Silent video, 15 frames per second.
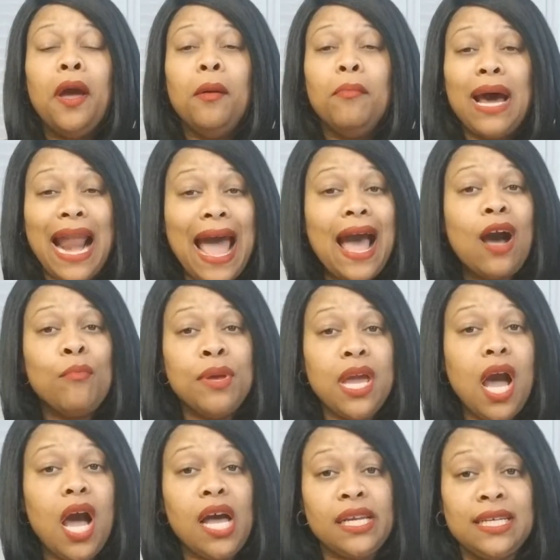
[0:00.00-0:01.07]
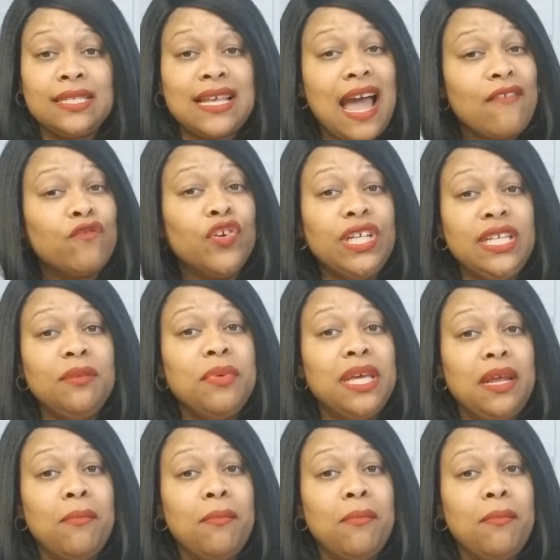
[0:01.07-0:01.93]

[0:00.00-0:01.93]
But I'll be honest, I've really been